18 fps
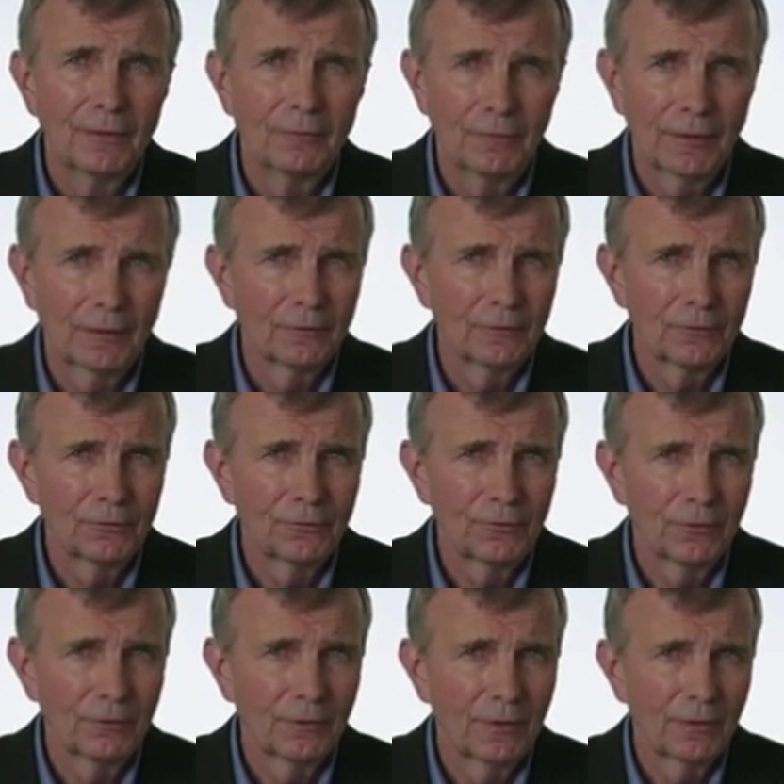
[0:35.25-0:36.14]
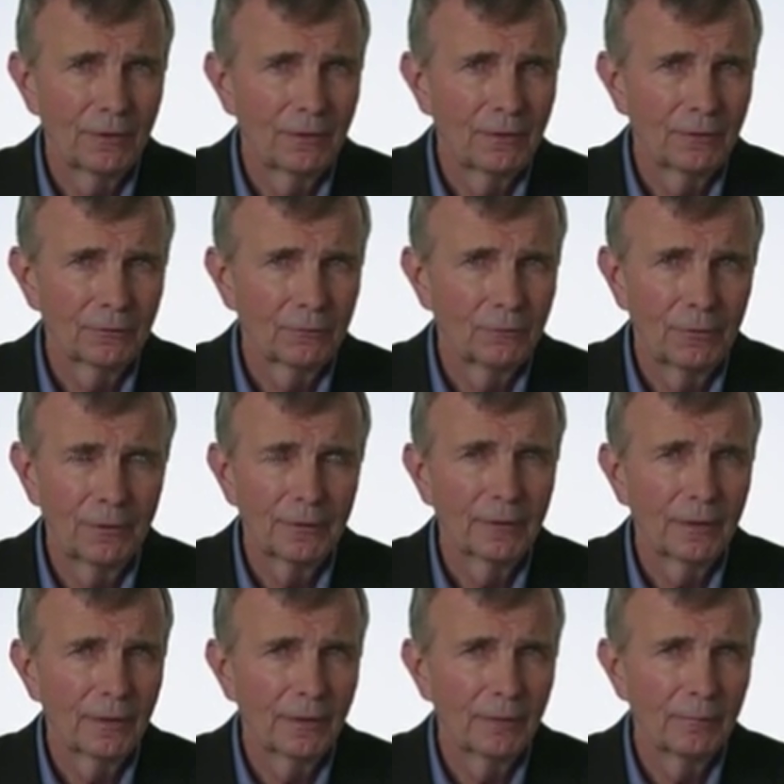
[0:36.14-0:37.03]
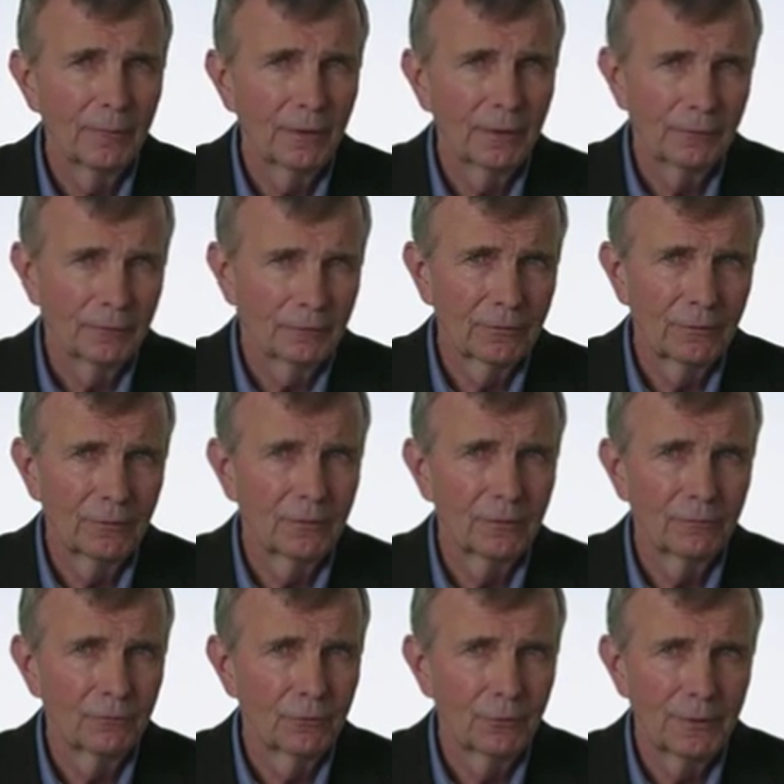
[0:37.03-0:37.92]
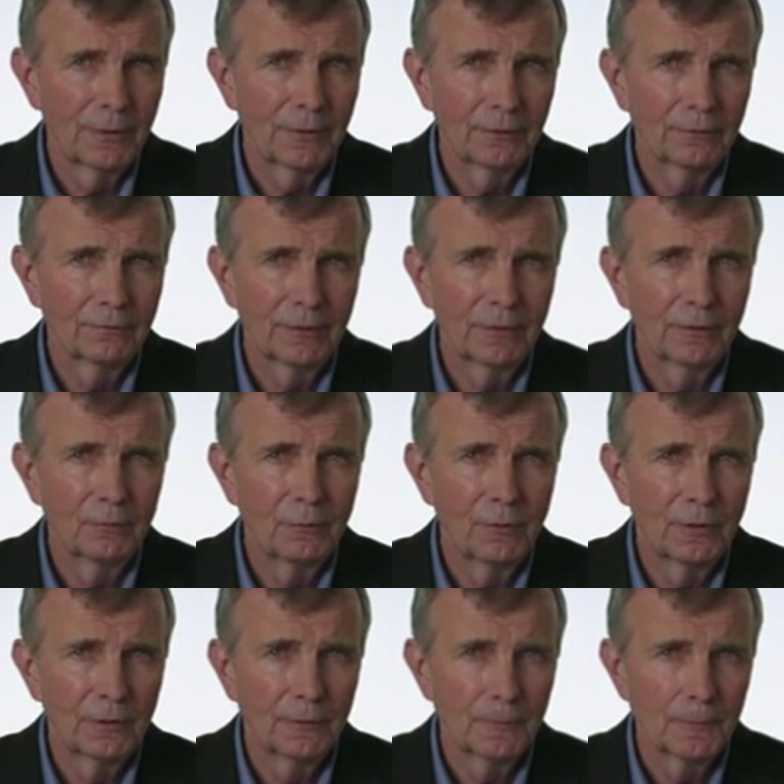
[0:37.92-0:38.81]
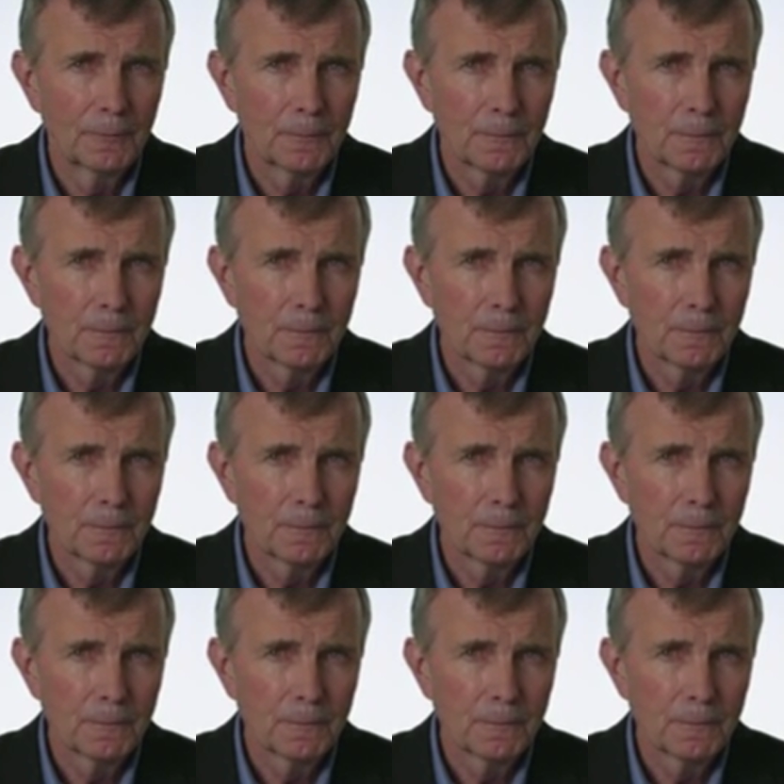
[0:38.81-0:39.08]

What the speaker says: Records show they lost one game by a score of 23-1.